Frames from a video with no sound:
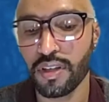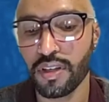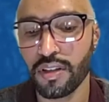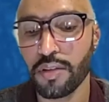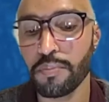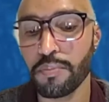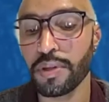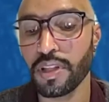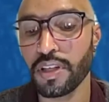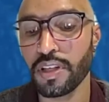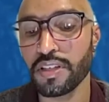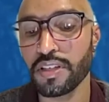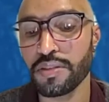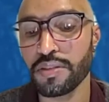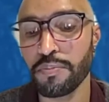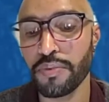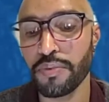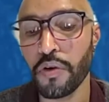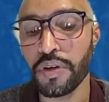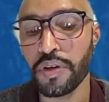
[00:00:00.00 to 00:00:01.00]
the police
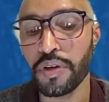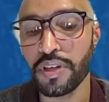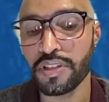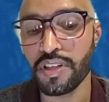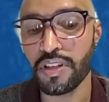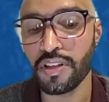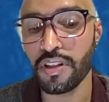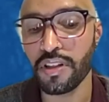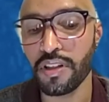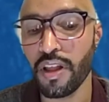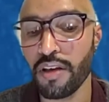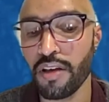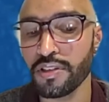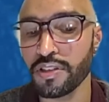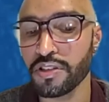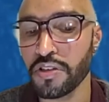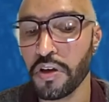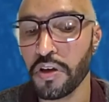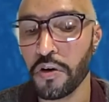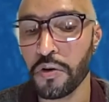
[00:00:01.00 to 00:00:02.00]
broke into the
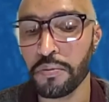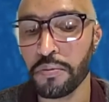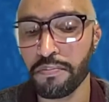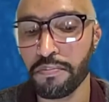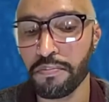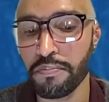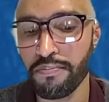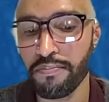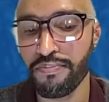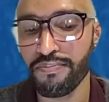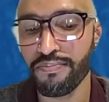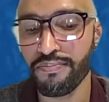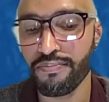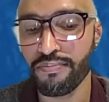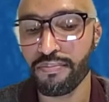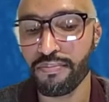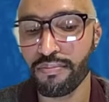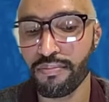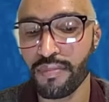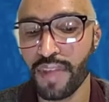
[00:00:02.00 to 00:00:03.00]
Lovings' home
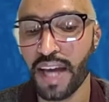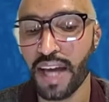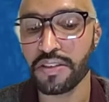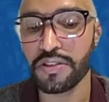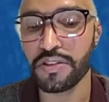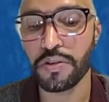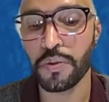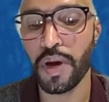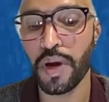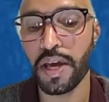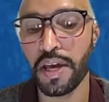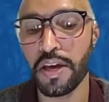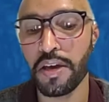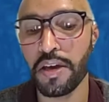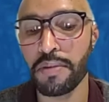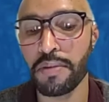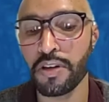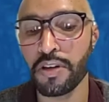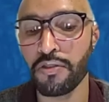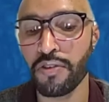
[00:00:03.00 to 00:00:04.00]
at 2
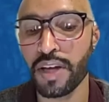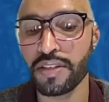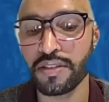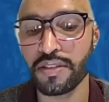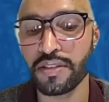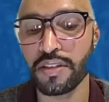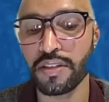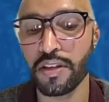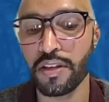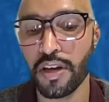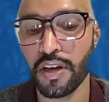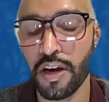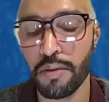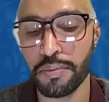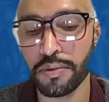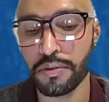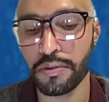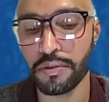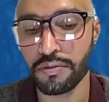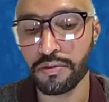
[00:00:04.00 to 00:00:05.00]
a.m. and arrested the
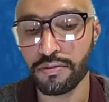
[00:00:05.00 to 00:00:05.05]
couple.